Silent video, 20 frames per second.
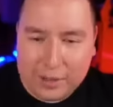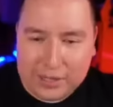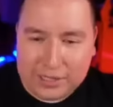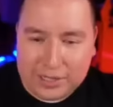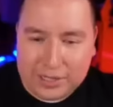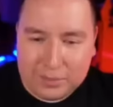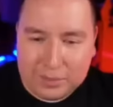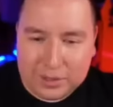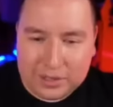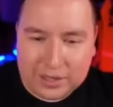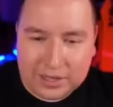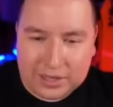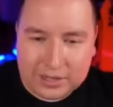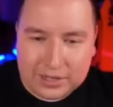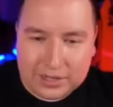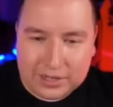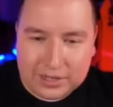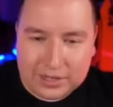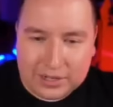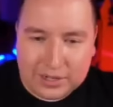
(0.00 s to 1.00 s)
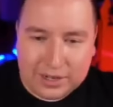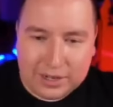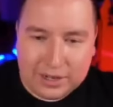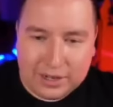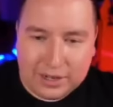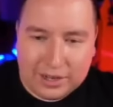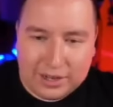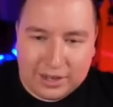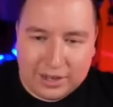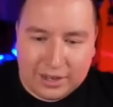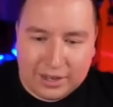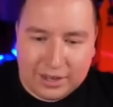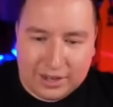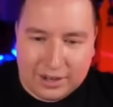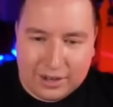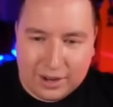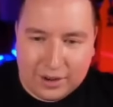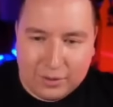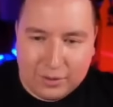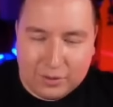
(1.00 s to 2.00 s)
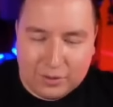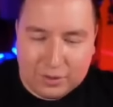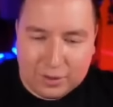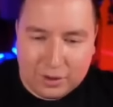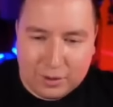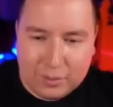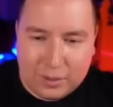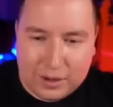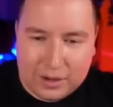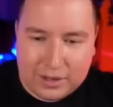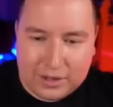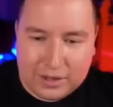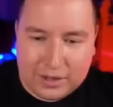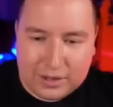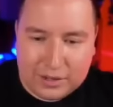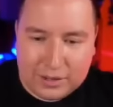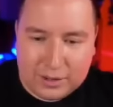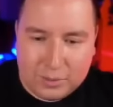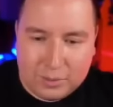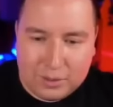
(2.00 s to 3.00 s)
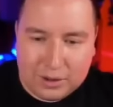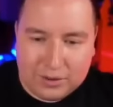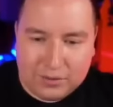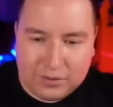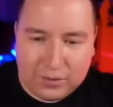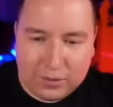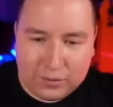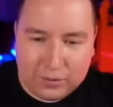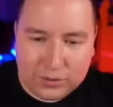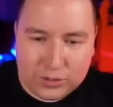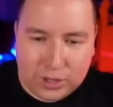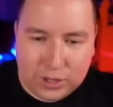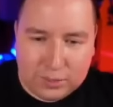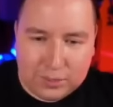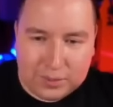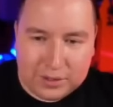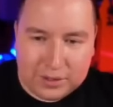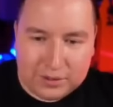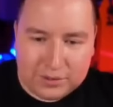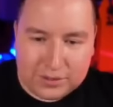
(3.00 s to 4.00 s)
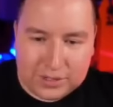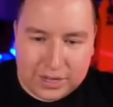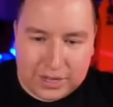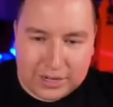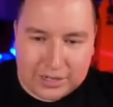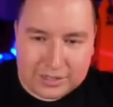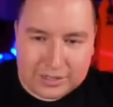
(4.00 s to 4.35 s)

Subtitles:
I bet they did. No, nobody photoshopping those eyes.